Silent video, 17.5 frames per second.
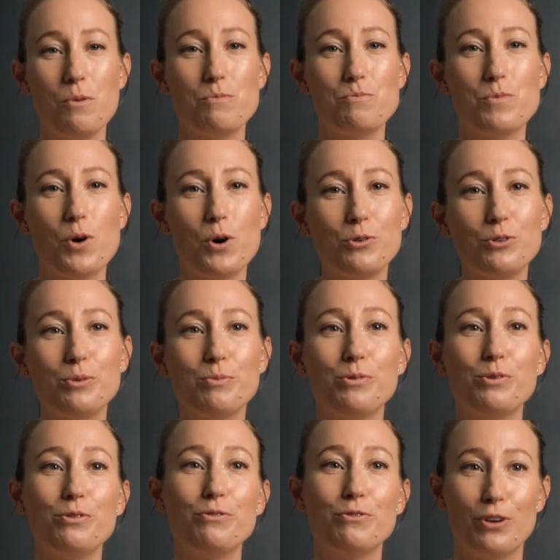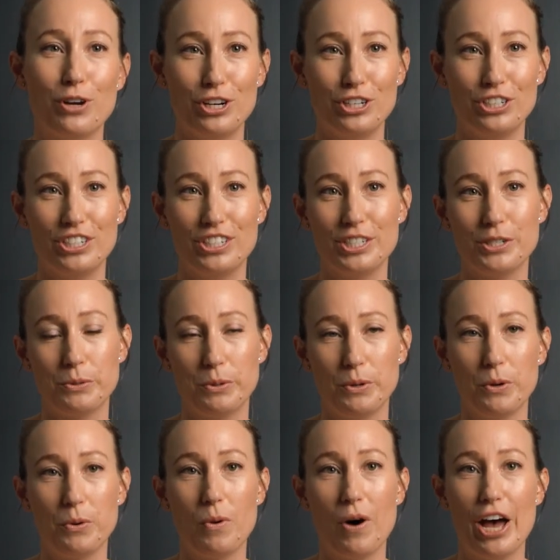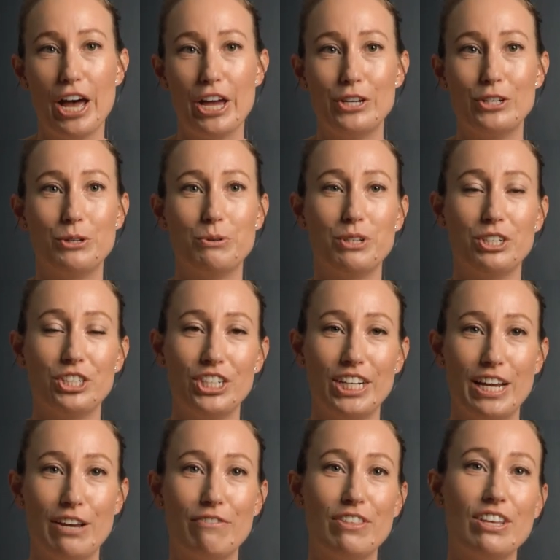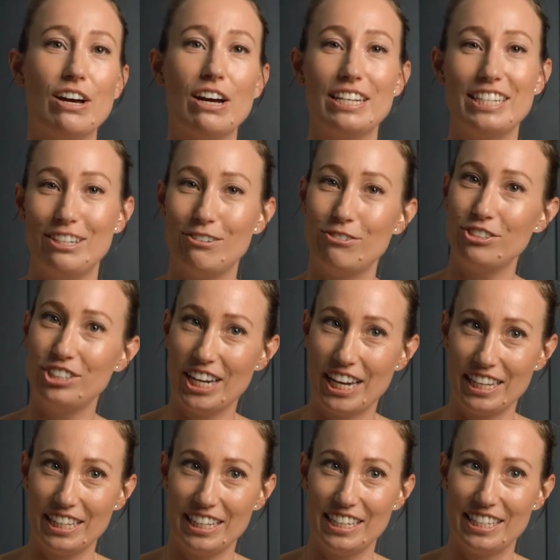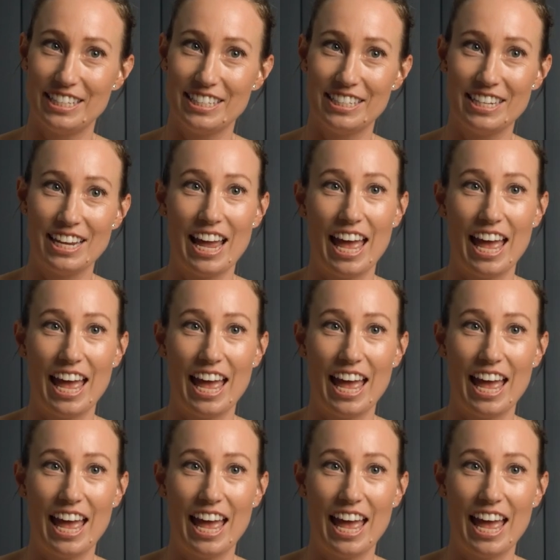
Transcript: multiple versions are required to achieve the ideal checklist,